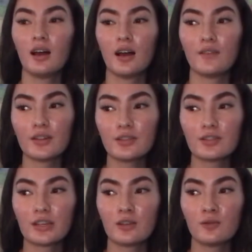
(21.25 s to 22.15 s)
I've had this
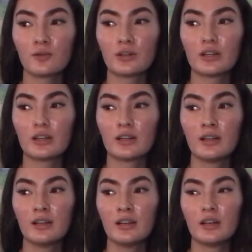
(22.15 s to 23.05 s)
channel for
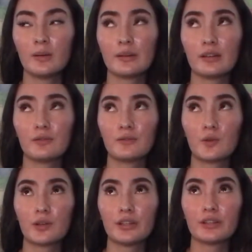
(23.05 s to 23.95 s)
about
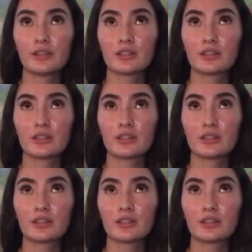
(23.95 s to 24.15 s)
4 years.